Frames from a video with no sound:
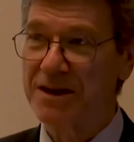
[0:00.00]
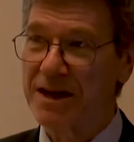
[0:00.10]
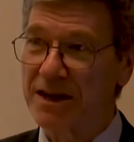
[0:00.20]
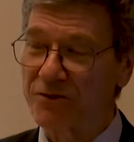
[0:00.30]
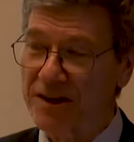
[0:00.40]

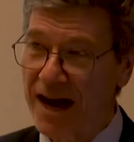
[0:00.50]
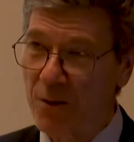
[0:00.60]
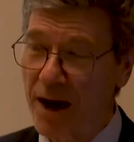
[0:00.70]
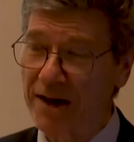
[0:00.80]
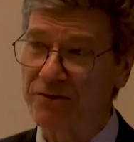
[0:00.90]
It's now
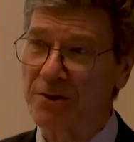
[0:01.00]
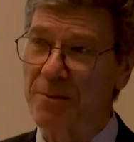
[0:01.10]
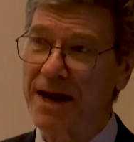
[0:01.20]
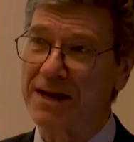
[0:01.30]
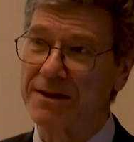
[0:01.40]

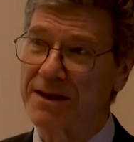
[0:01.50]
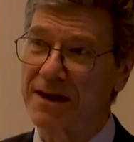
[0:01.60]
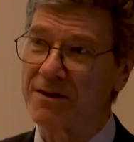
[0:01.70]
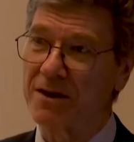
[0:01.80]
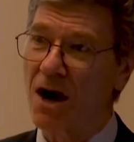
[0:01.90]
estimated
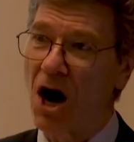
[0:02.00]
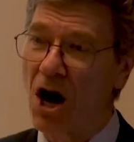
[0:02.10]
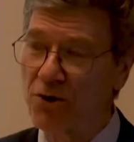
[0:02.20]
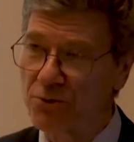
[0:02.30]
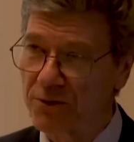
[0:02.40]
that
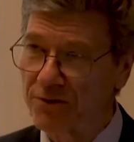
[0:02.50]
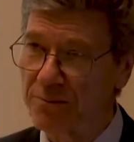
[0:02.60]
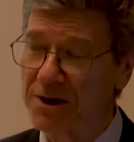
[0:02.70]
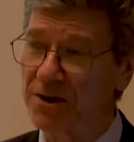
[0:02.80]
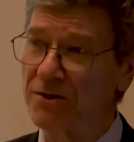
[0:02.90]
hundreds of
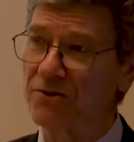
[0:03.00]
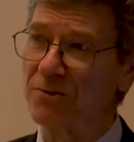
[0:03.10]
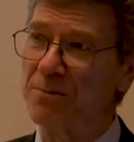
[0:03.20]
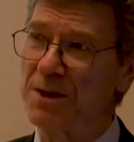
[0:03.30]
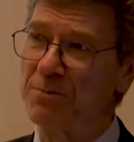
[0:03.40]
millions
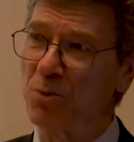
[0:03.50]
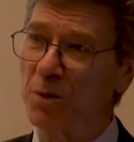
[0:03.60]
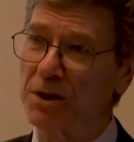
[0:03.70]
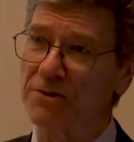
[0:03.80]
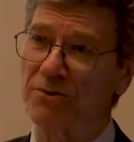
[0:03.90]
of people
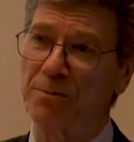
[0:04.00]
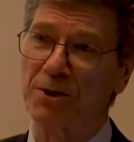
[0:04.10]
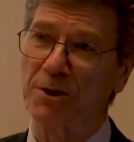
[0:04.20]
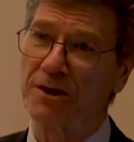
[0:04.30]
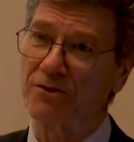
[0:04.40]
will
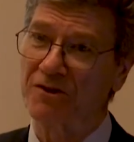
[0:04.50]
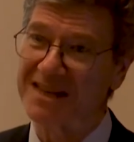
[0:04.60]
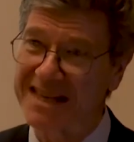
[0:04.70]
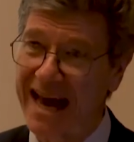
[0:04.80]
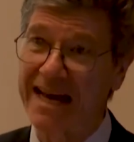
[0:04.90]
experience
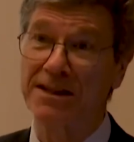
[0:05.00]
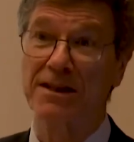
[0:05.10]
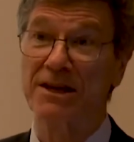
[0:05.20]
daily